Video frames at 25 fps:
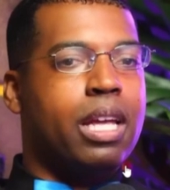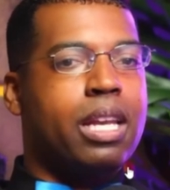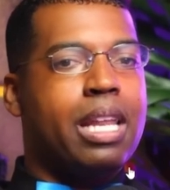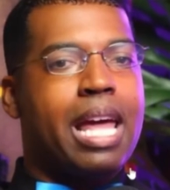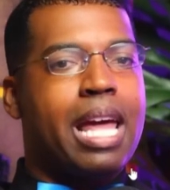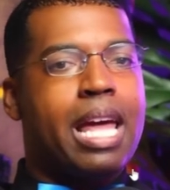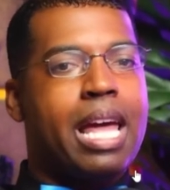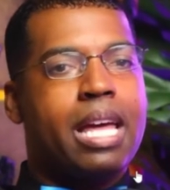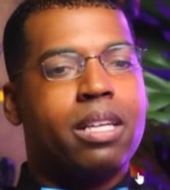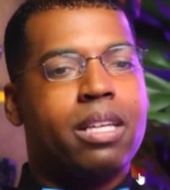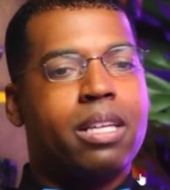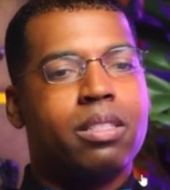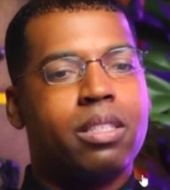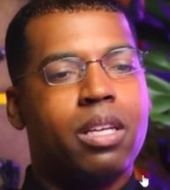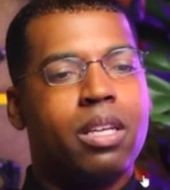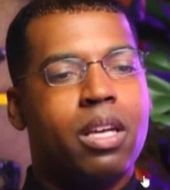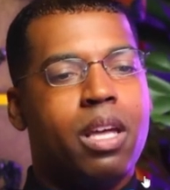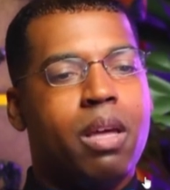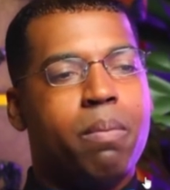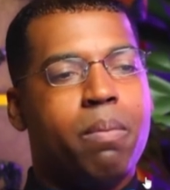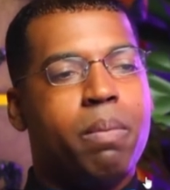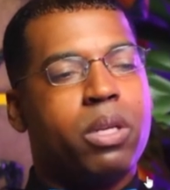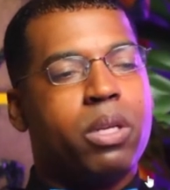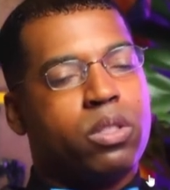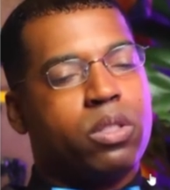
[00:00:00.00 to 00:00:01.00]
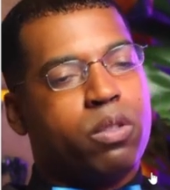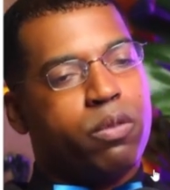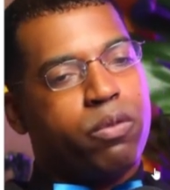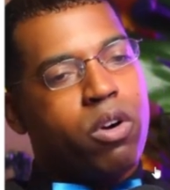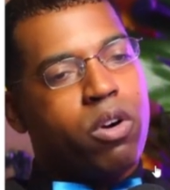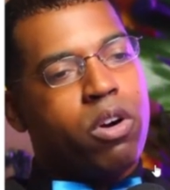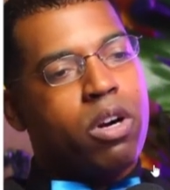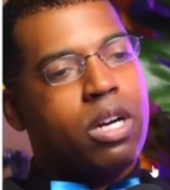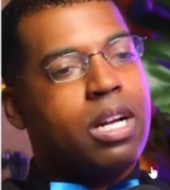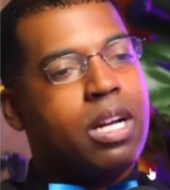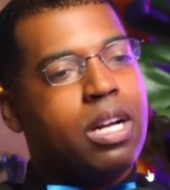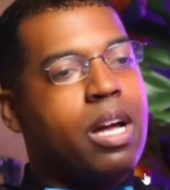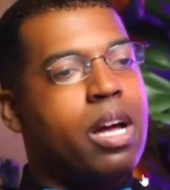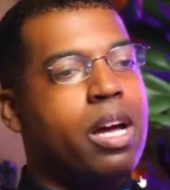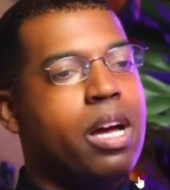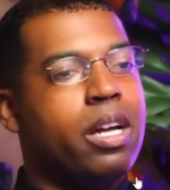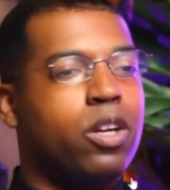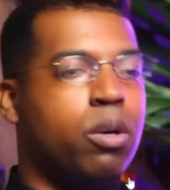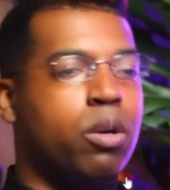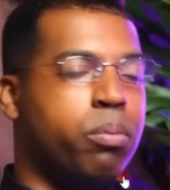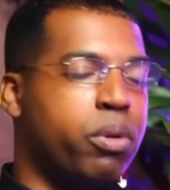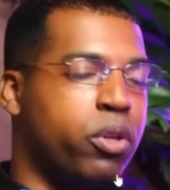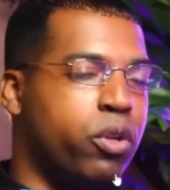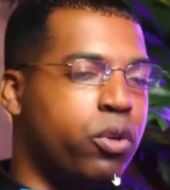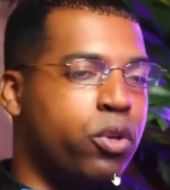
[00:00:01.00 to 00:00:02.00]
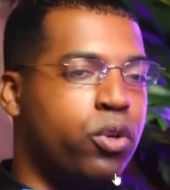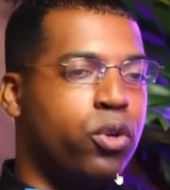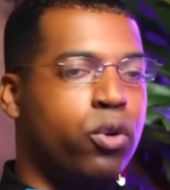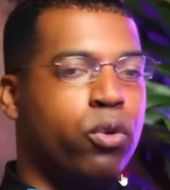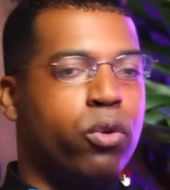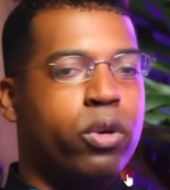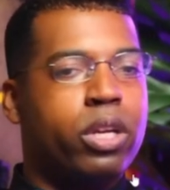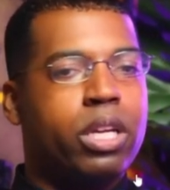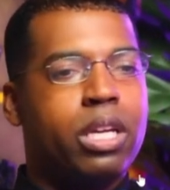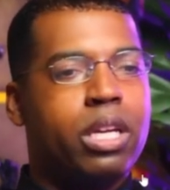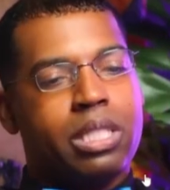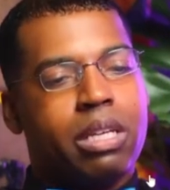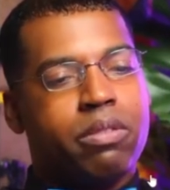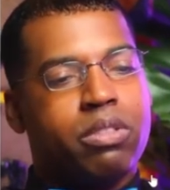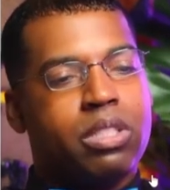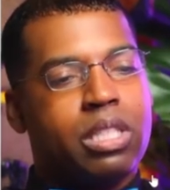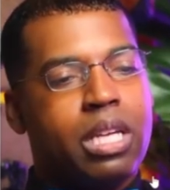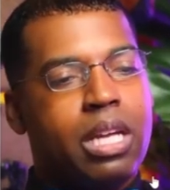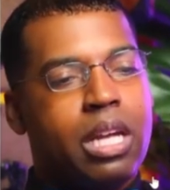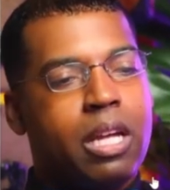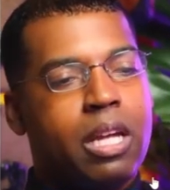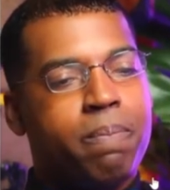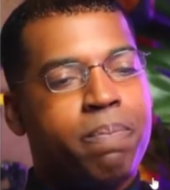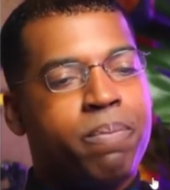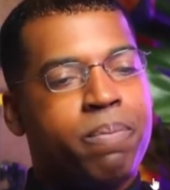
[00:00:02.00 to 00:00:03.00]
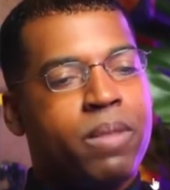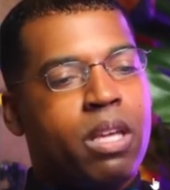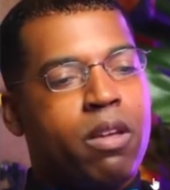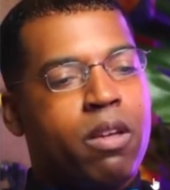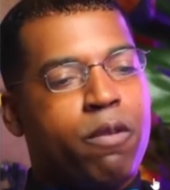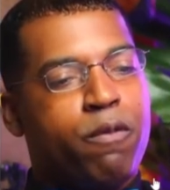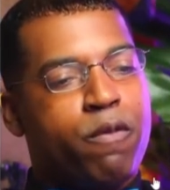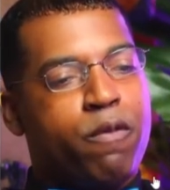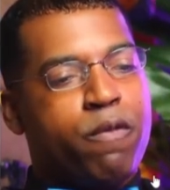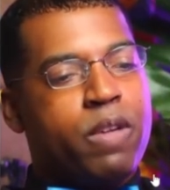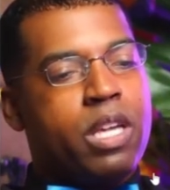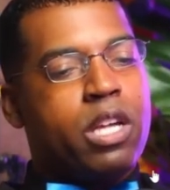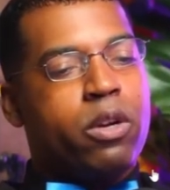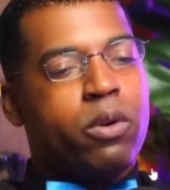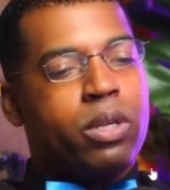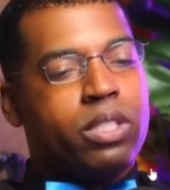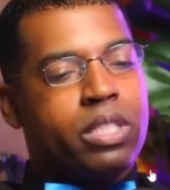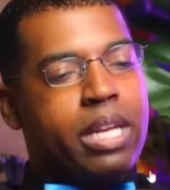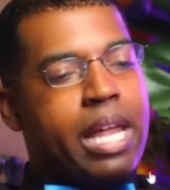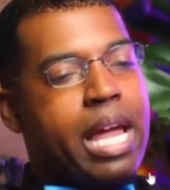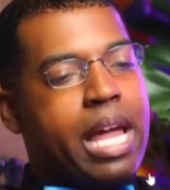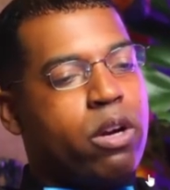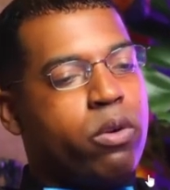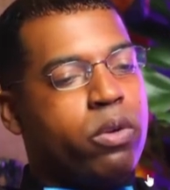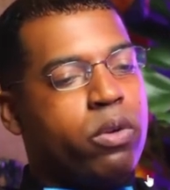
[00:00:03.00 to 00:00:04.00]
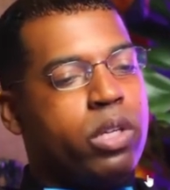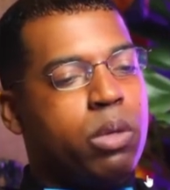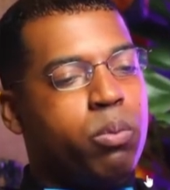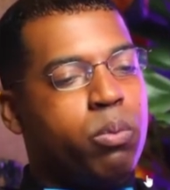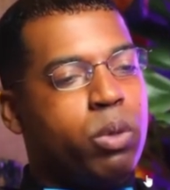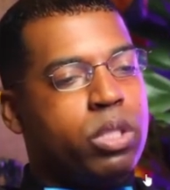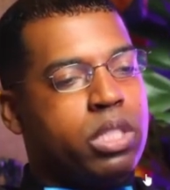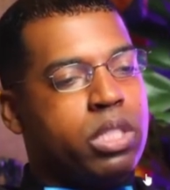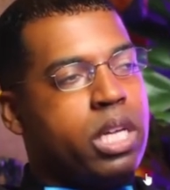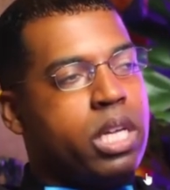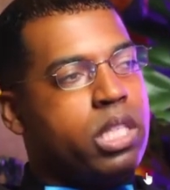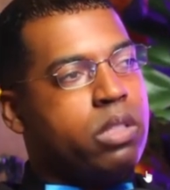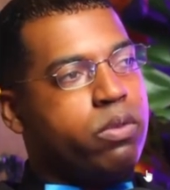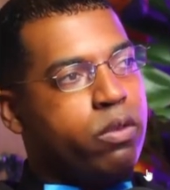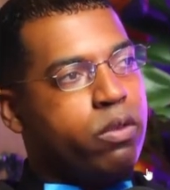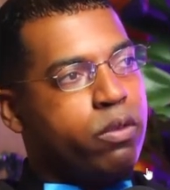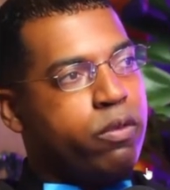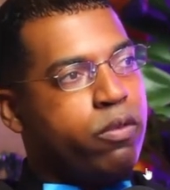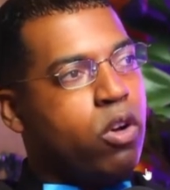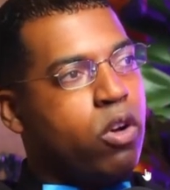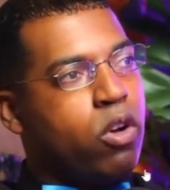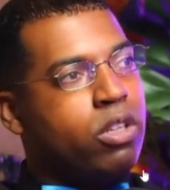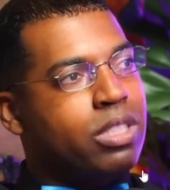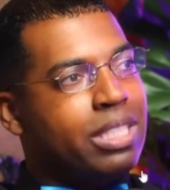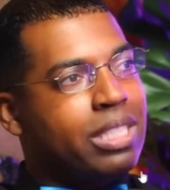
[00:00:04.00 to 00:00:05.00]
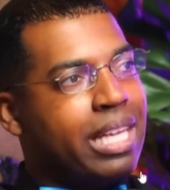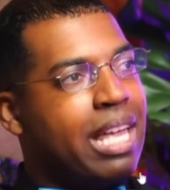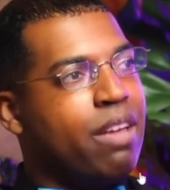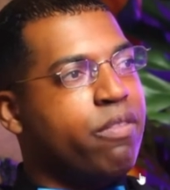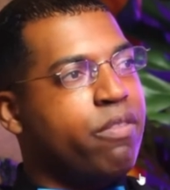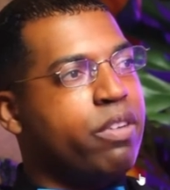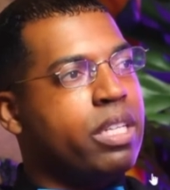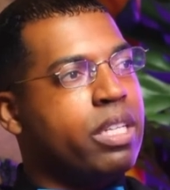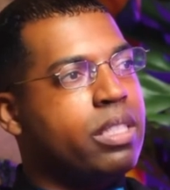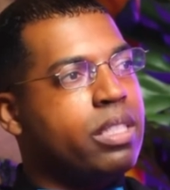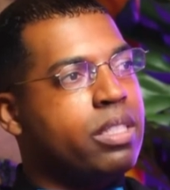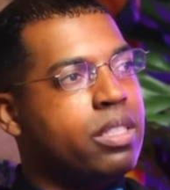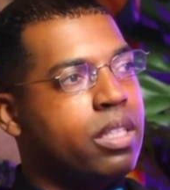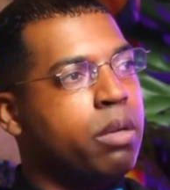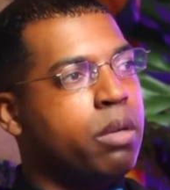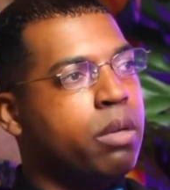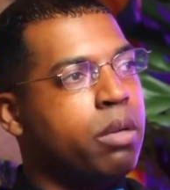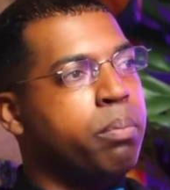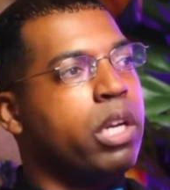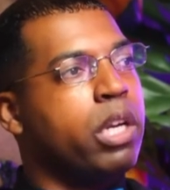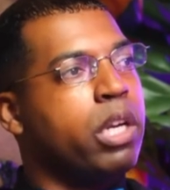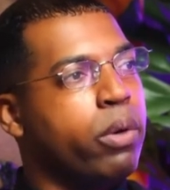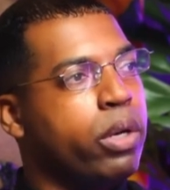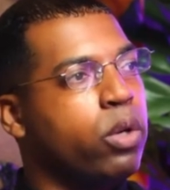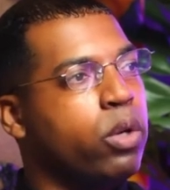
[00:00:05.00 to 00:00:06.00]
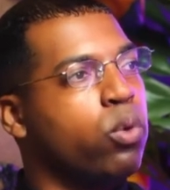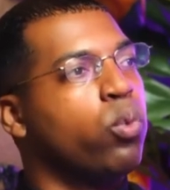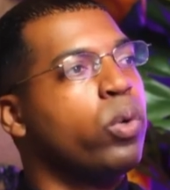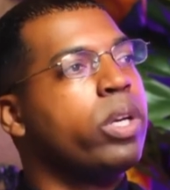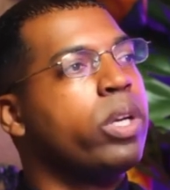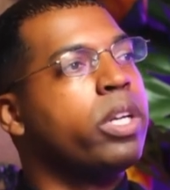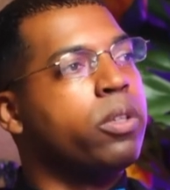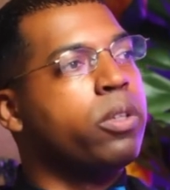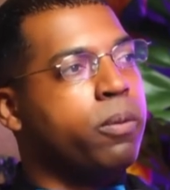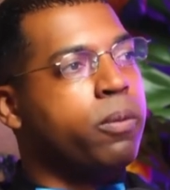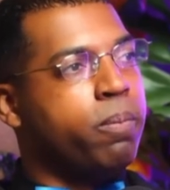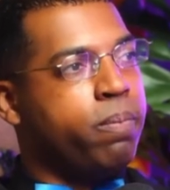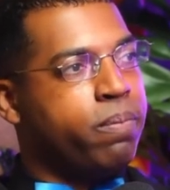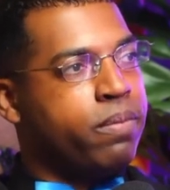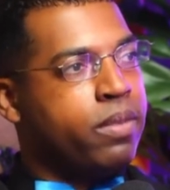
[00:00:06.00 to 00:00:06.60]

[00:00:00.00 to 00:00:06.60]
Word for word: as Minister Farrakhan and our brother Nouri have said, fear is an acronym which stands for false evidence appearing real. real.